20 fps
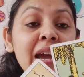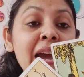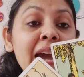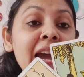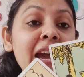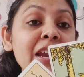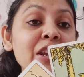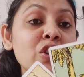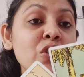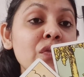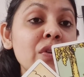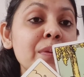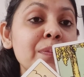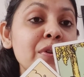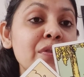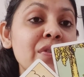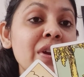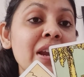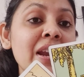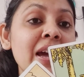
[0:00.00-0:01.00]
And you will
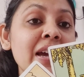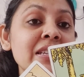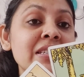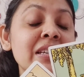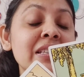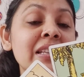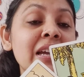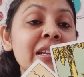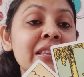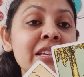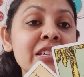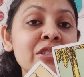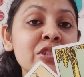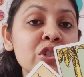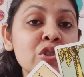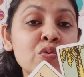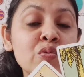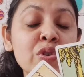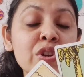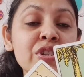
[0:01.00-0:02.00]
be realizing that this
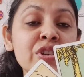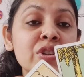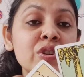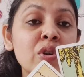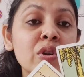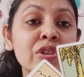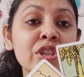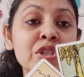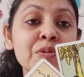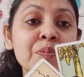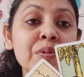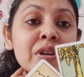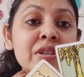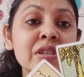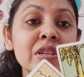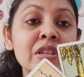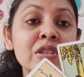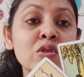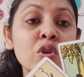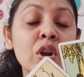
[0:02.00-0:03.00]
situation or this
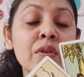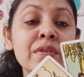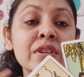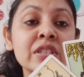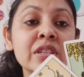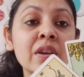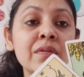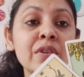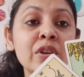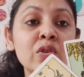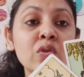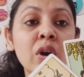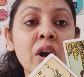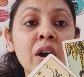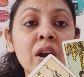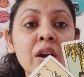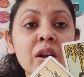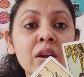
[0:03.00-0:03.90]
person is always giving you